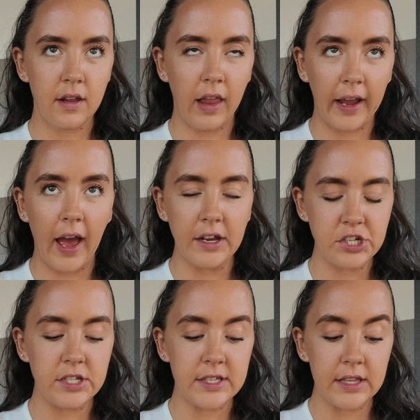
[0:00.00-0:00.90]
like
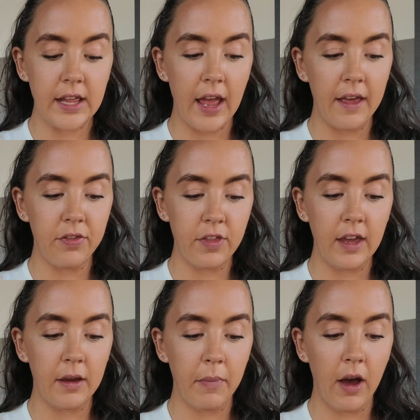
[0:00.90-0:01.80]
actually sit there and
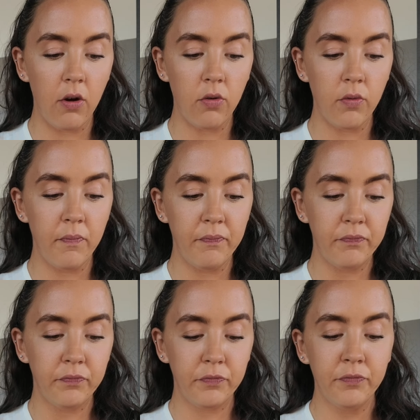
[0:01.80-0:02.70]
think about
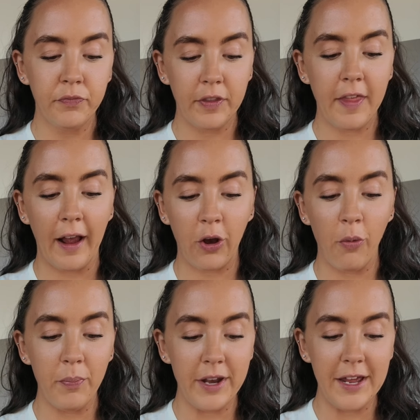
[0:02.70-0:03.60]
that
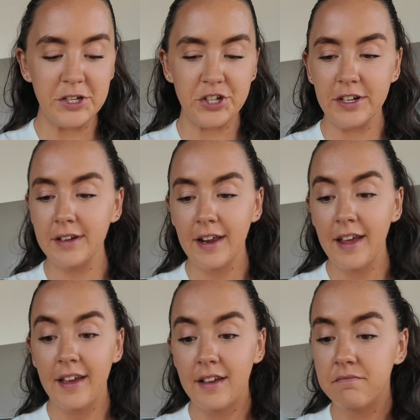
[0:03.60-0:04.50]
combination.
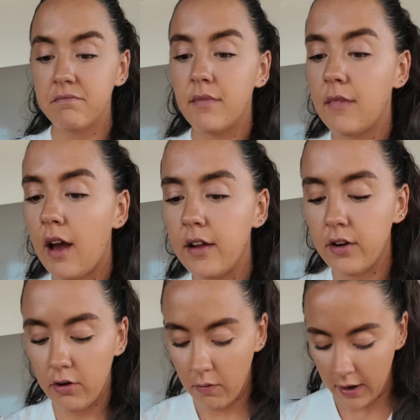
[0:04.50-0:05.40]
I
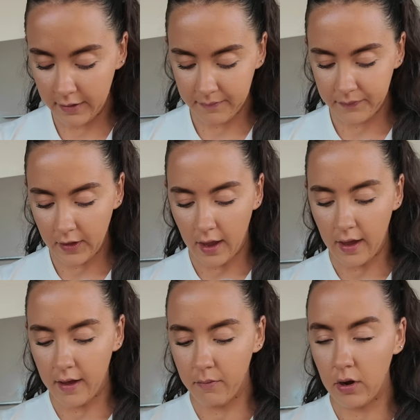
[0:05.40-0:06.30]
don't know why.
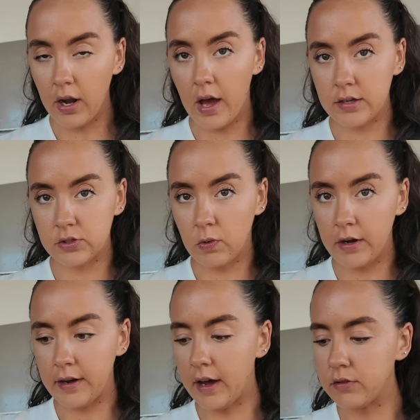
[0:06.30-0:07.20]
Last
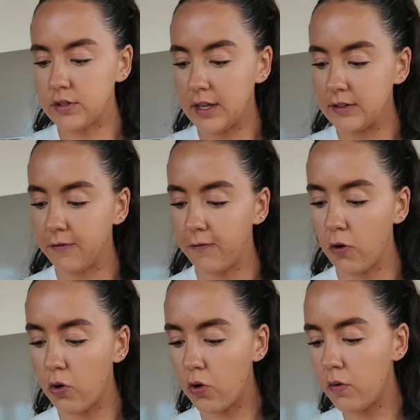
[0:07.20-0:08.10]
one now, so that's
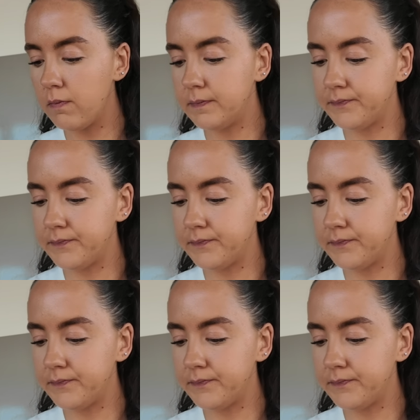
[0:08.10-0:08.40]
4.